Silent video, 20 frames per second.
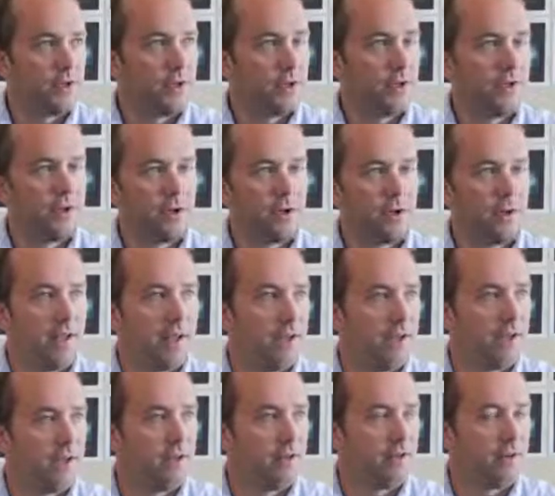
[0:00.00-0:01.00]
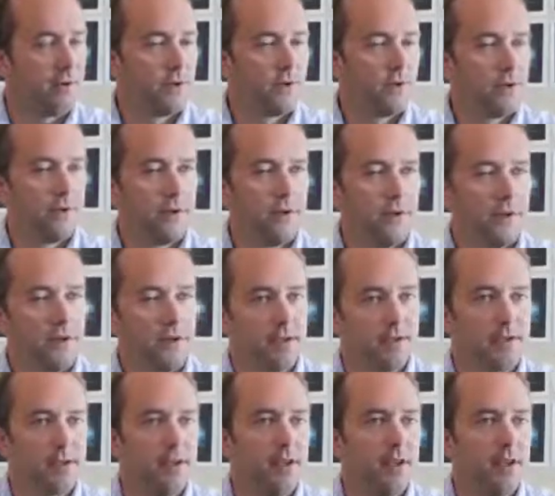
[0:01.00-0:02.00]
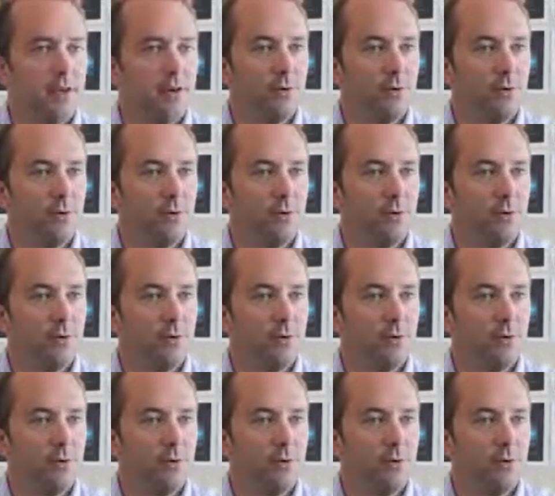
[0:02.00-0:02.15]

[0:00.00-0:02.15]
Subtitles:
each other, colliding and doing cool things